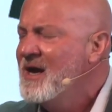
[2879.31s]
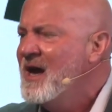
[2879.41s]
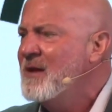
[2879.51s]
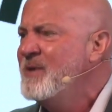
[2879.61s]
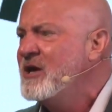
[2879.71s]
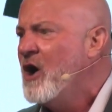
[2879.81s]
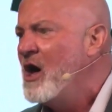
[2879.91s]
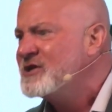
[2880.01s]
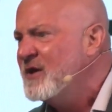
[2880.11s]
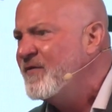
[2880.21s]
and
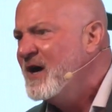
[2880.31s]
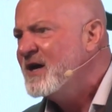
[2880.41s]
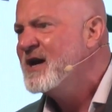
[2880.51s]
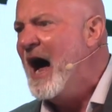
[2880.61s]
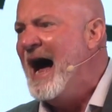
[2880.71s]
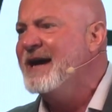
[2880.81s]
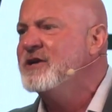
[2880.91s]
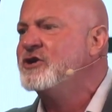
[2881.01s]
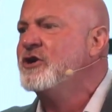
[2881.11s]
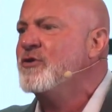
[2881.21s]
because if
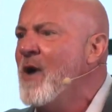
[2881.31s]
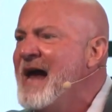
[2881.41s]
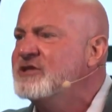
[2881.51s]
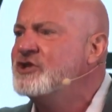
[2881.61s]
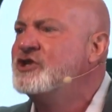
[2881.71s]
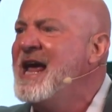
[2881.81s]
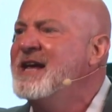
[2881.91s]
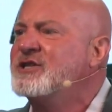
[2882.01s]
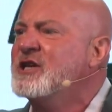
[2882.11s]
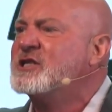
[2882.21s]
God could raise
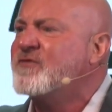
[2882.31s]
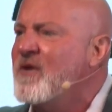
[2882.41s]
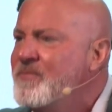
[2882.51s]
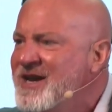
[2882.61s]
Jesus from the